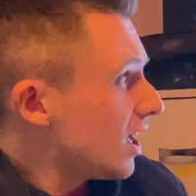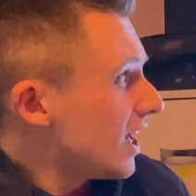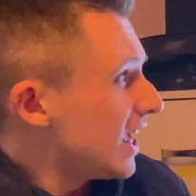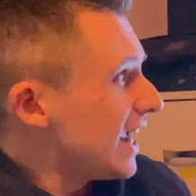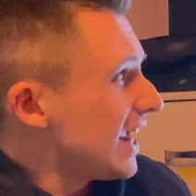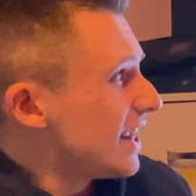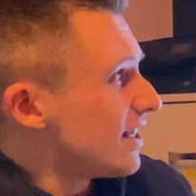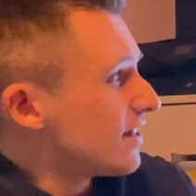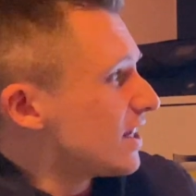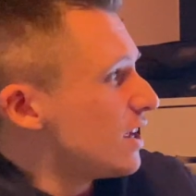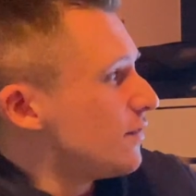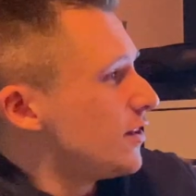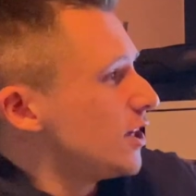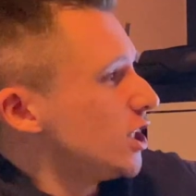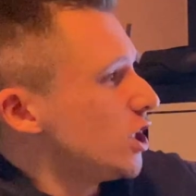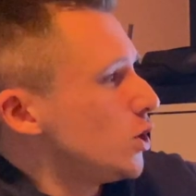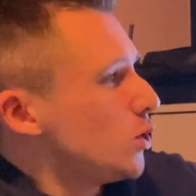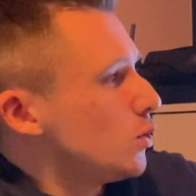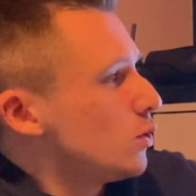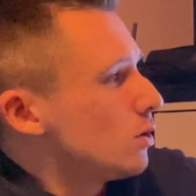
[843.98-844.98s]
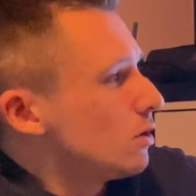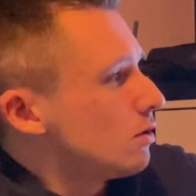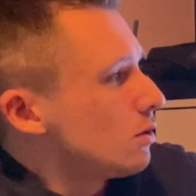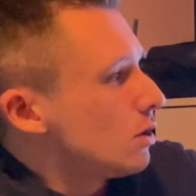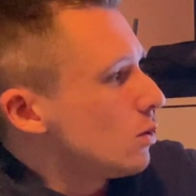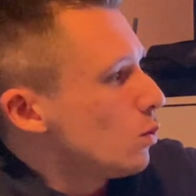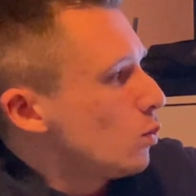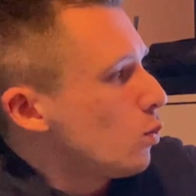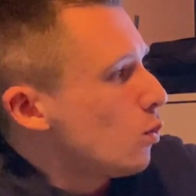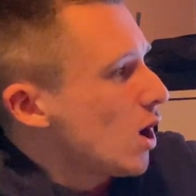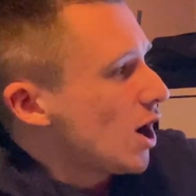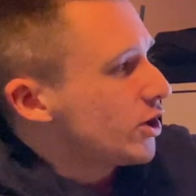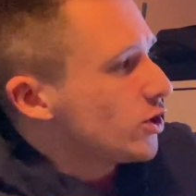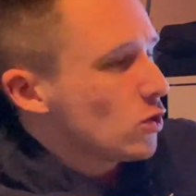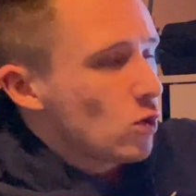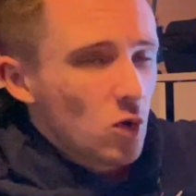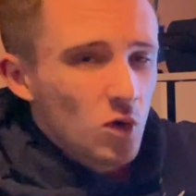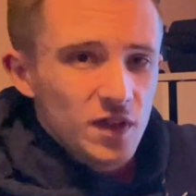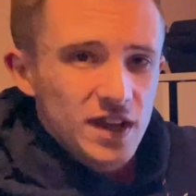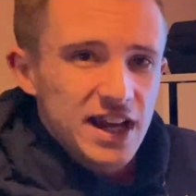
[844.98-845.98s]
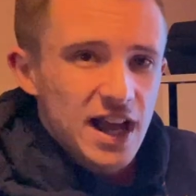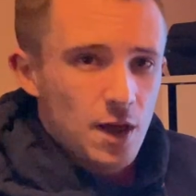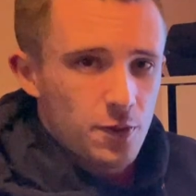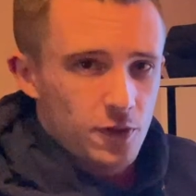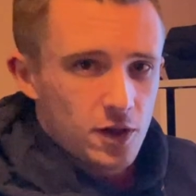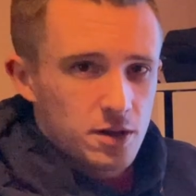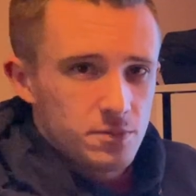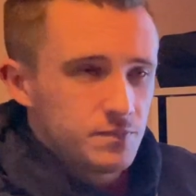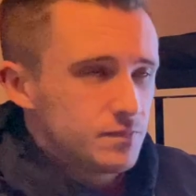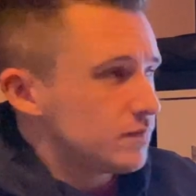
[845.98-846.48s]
It's giving you one or the other.